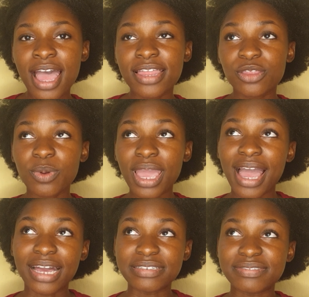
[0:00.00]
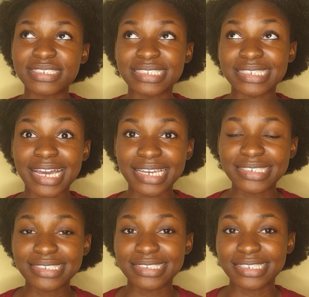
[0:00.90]
The way I have
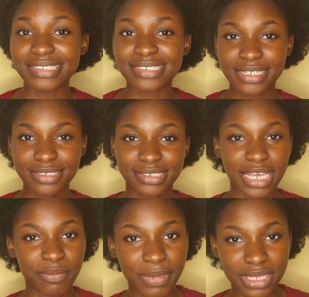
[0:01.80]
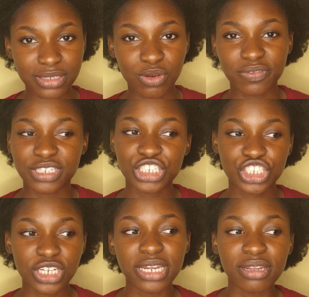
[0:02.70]
designed this segment of this
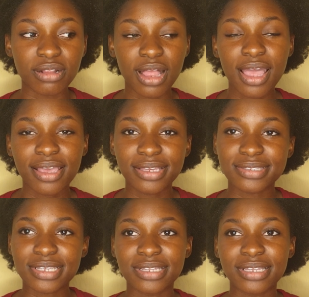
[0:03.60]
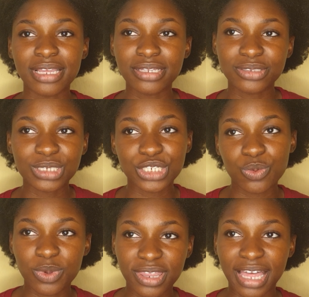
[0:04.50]
channel is in such a
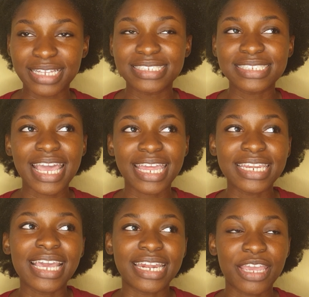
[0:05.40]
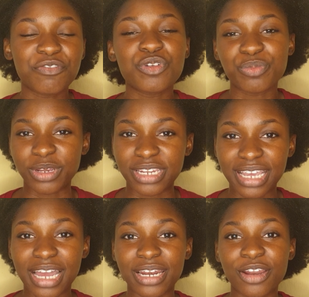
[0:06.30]
way that any and everybody
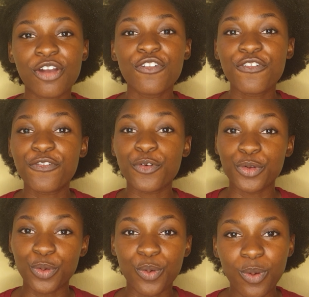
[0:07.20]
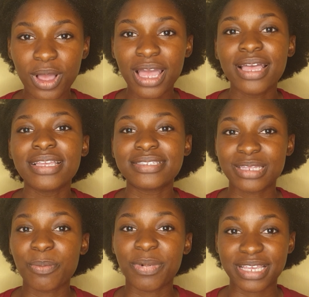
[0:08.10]
can follow
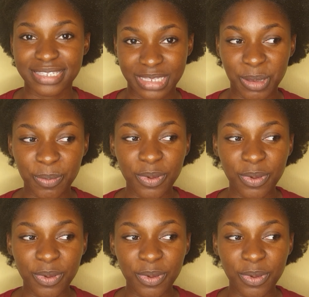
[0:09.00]
step by step.